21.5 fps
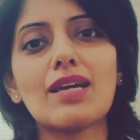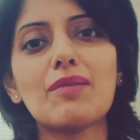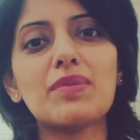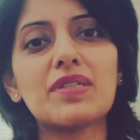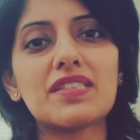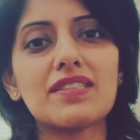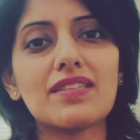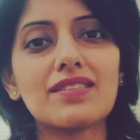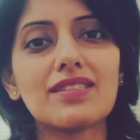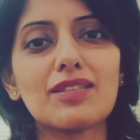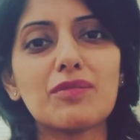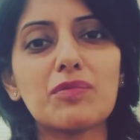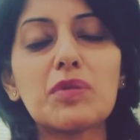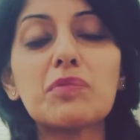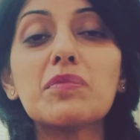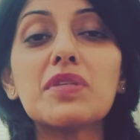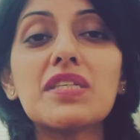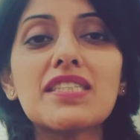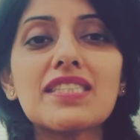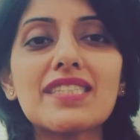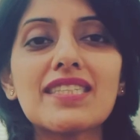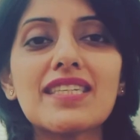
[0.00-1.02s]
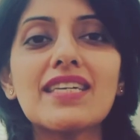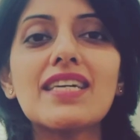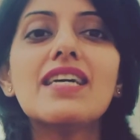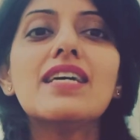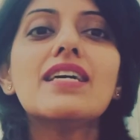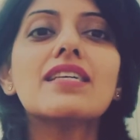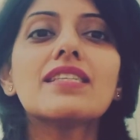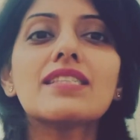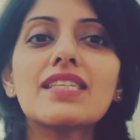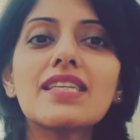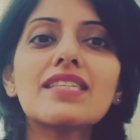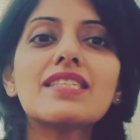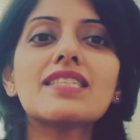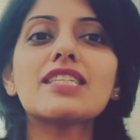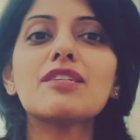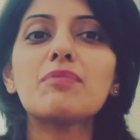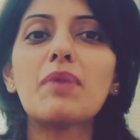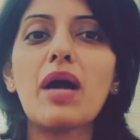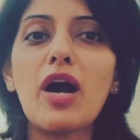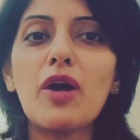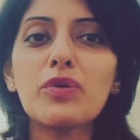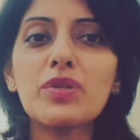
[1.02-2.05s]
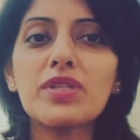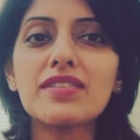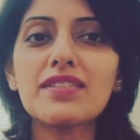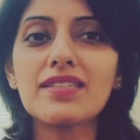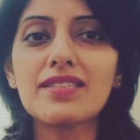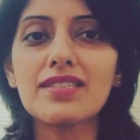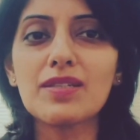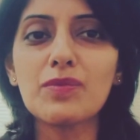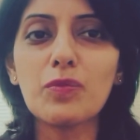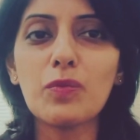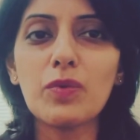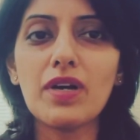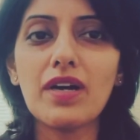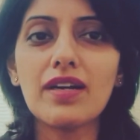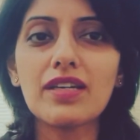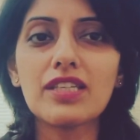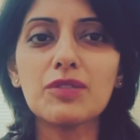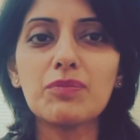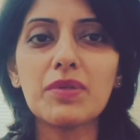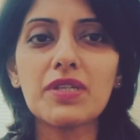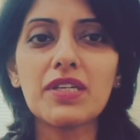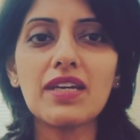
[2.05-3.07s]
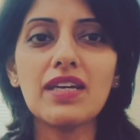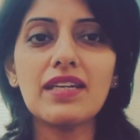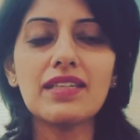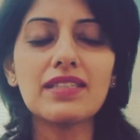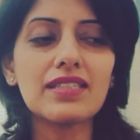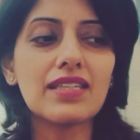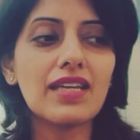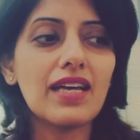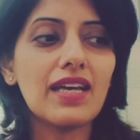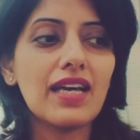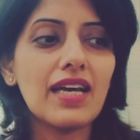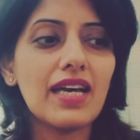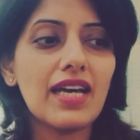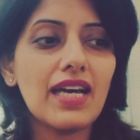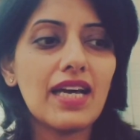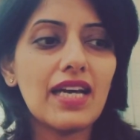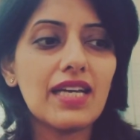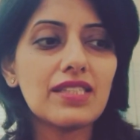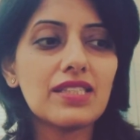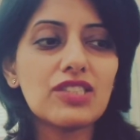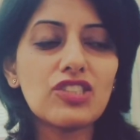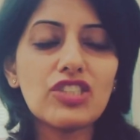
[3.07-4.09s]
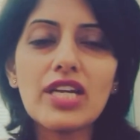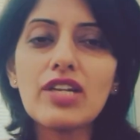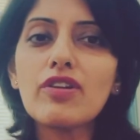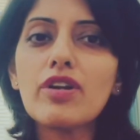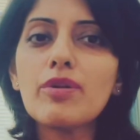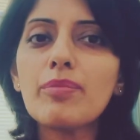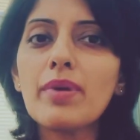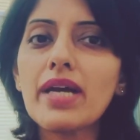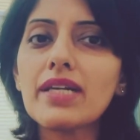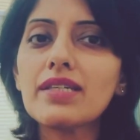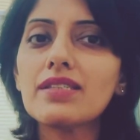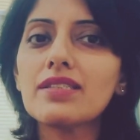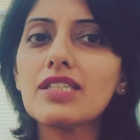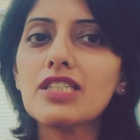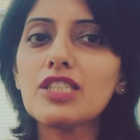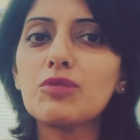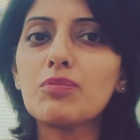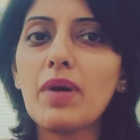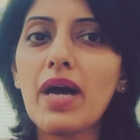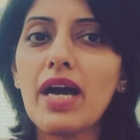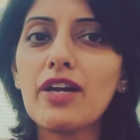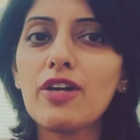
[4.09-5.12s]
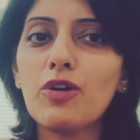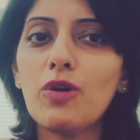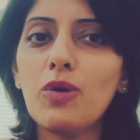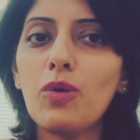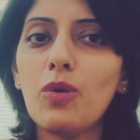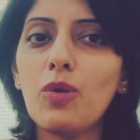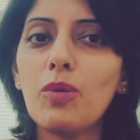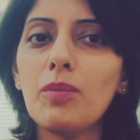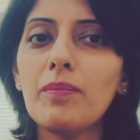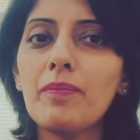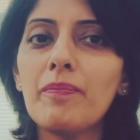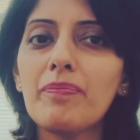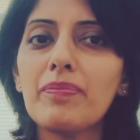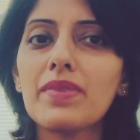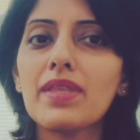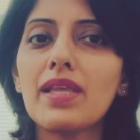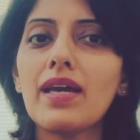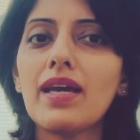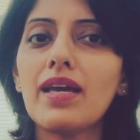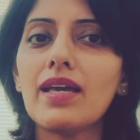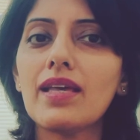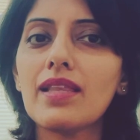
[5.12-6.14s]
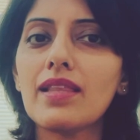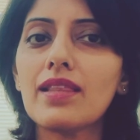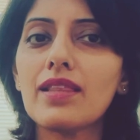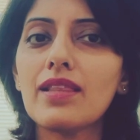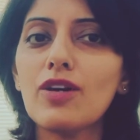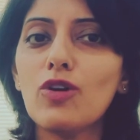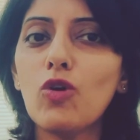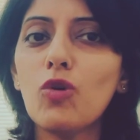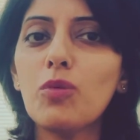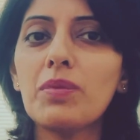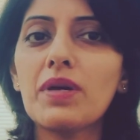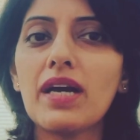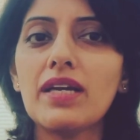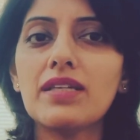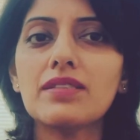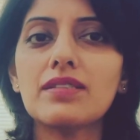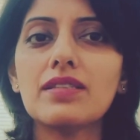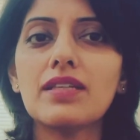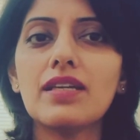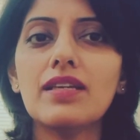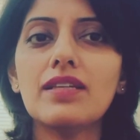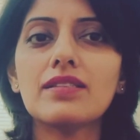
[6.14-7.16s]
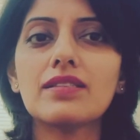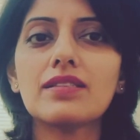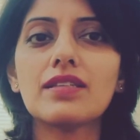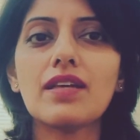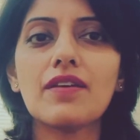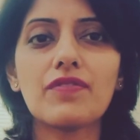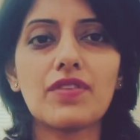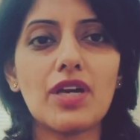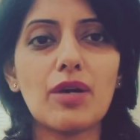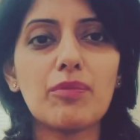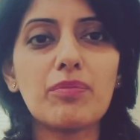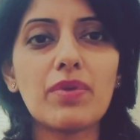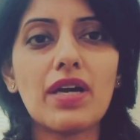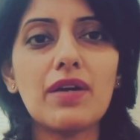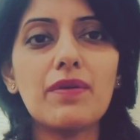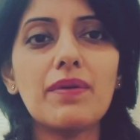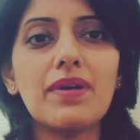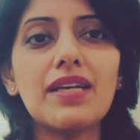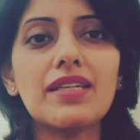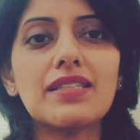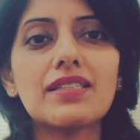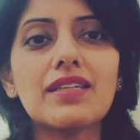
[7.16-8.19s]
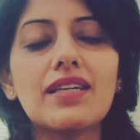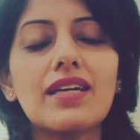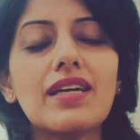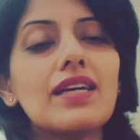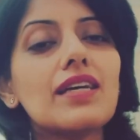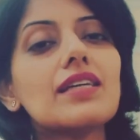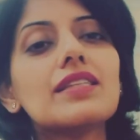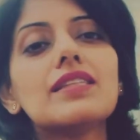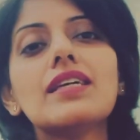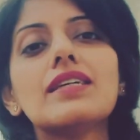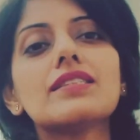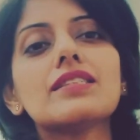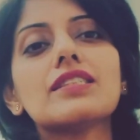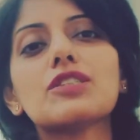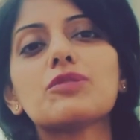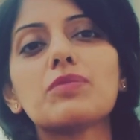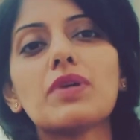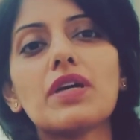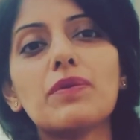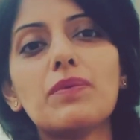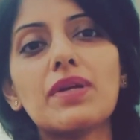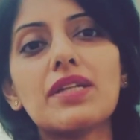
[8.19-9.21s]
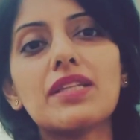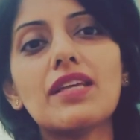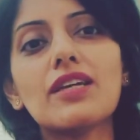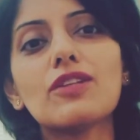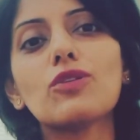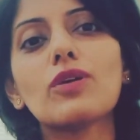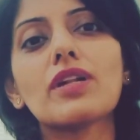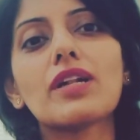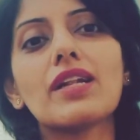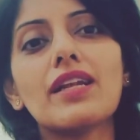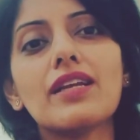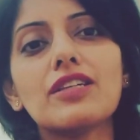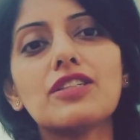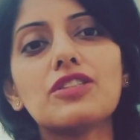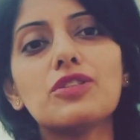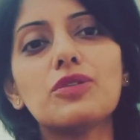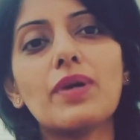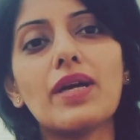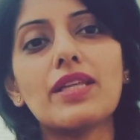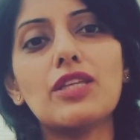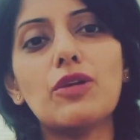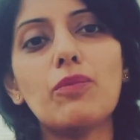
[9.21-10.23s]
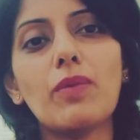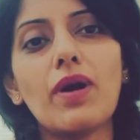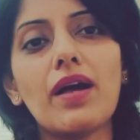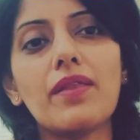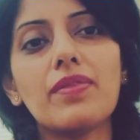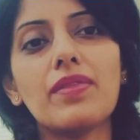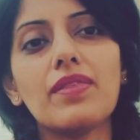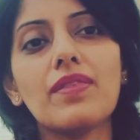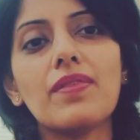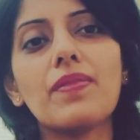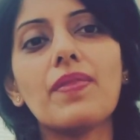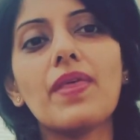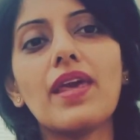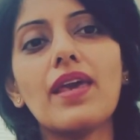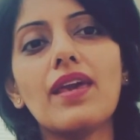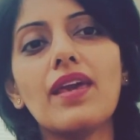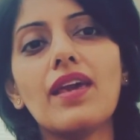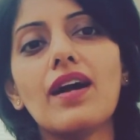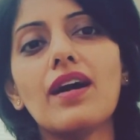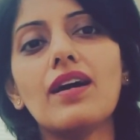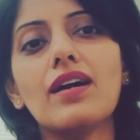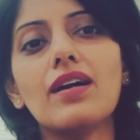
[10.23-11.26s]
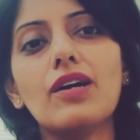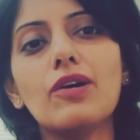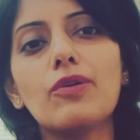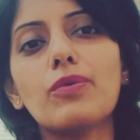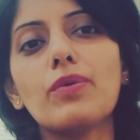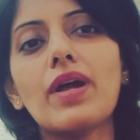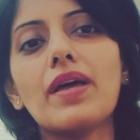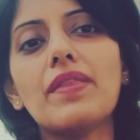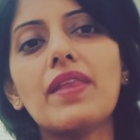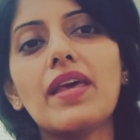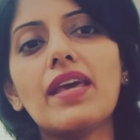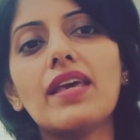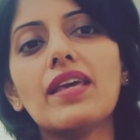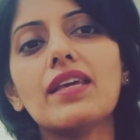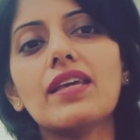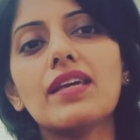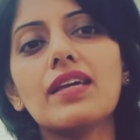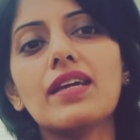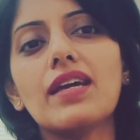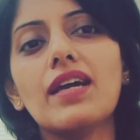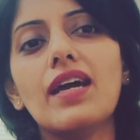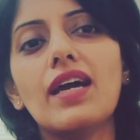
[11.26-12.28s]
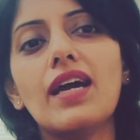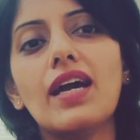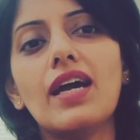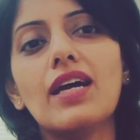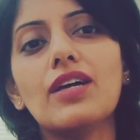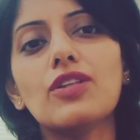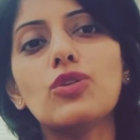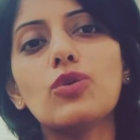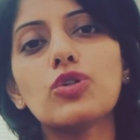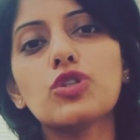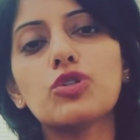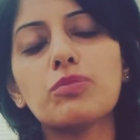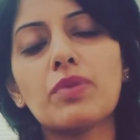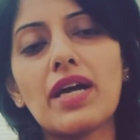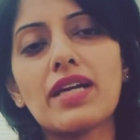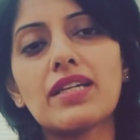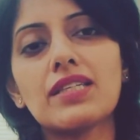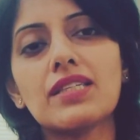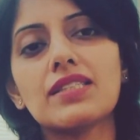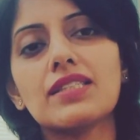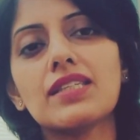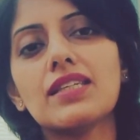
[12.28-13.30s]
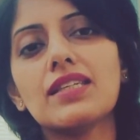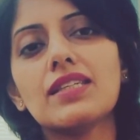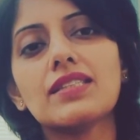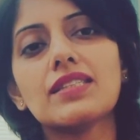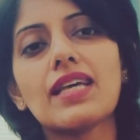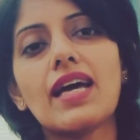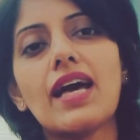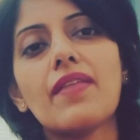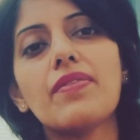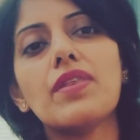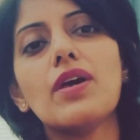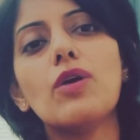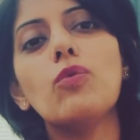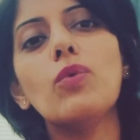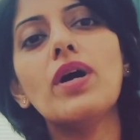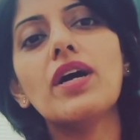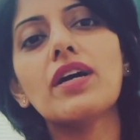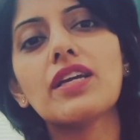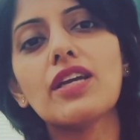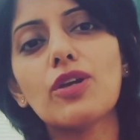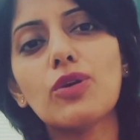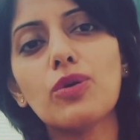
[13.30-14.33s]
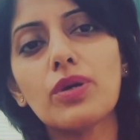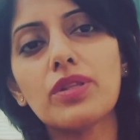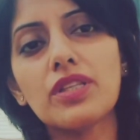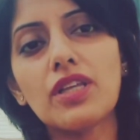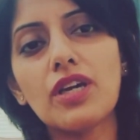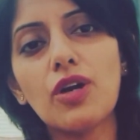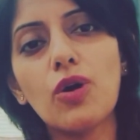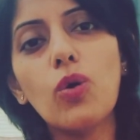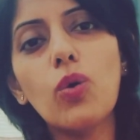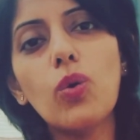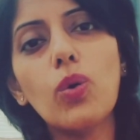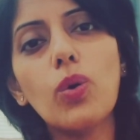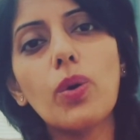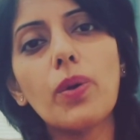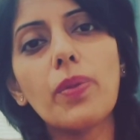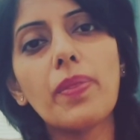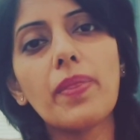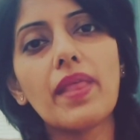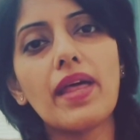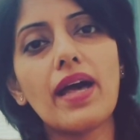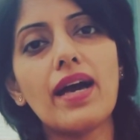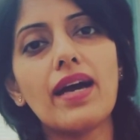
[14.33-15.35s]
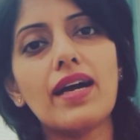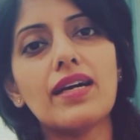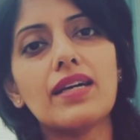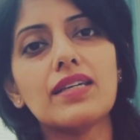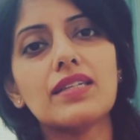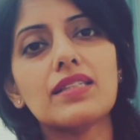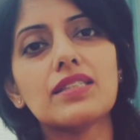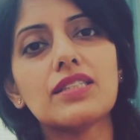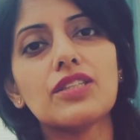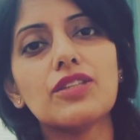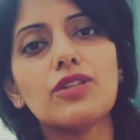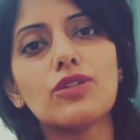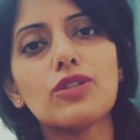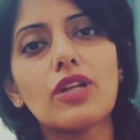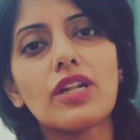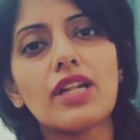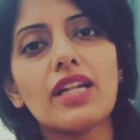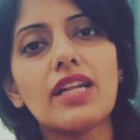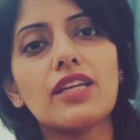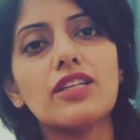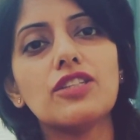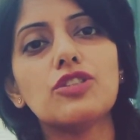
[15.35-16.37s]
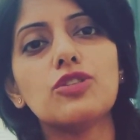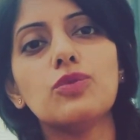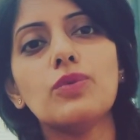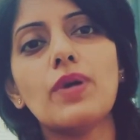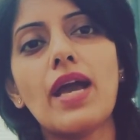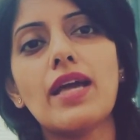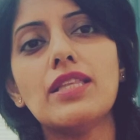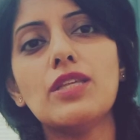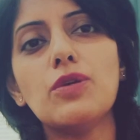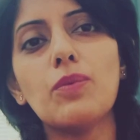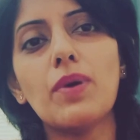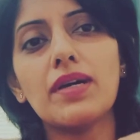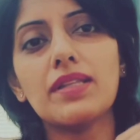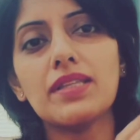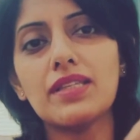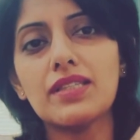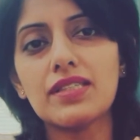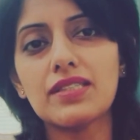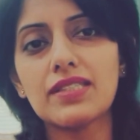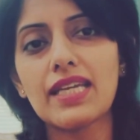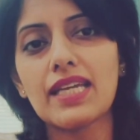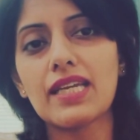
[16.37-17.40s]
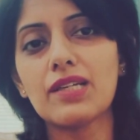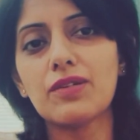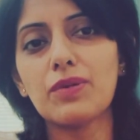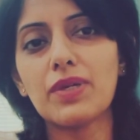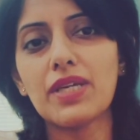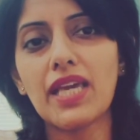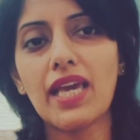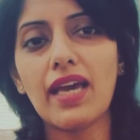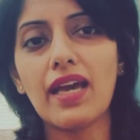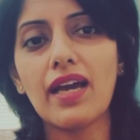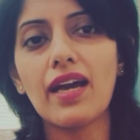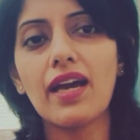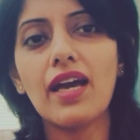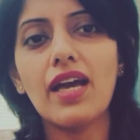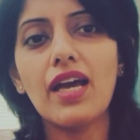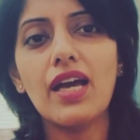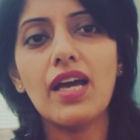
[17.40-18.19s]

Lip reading: system? It means the system, how the system works, because the general practices back home in the home countries, if they are private, they are just private. They're not linked to anyone. They are running those practices and they're working on their own, and they're not linked to anyone in the secondary care.